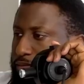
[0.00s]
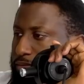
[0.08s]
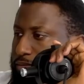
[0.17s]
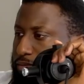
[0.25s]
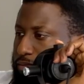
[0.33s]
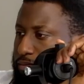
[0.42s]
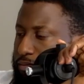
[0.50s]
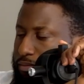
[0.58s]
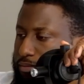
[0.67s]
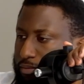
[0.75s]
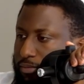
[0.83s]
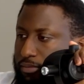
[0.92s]

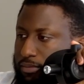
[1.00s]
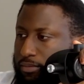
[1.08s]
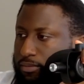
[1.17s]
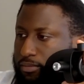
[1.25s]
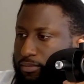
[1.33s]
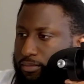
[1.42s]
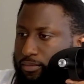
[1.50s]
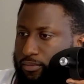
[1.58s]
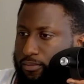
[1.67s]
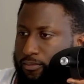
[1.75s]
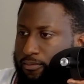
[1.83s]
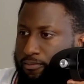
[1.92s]

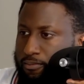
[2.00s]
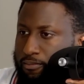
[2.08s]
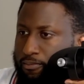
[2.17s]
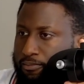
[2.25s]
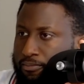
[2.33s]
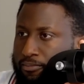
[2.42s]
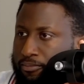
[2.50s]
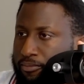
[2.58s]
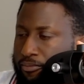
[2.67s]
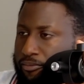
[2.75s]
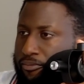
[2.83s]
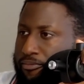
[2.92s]

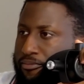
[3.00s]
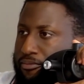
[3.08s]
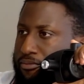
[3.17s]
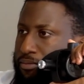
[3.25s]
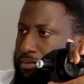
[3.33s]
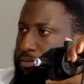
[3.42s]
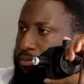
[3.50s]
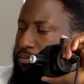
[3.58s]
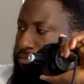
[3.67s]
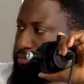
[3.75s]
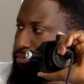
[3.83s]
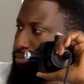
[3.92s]

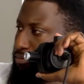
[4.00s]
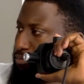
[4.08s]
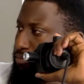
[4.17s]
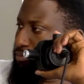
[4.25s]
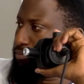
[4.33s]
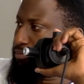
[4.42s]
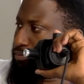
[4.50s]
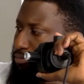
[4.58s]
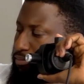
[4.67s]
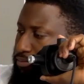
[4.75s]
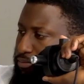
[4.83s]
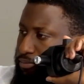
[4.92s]

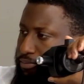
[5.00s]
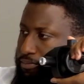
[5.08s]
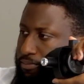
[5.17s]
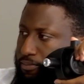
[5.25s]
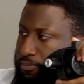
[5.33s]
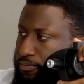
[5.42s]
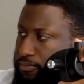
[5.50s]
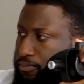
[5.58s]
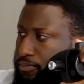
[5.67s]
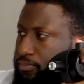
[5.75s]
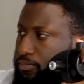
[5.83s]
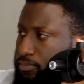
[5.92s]

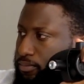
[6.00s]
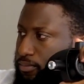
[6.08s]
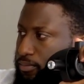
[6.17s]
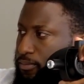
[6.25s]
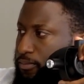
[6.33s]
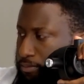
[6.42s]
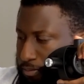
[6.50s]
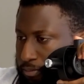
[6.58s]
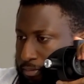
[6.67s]
No words are spoken by the person on screen.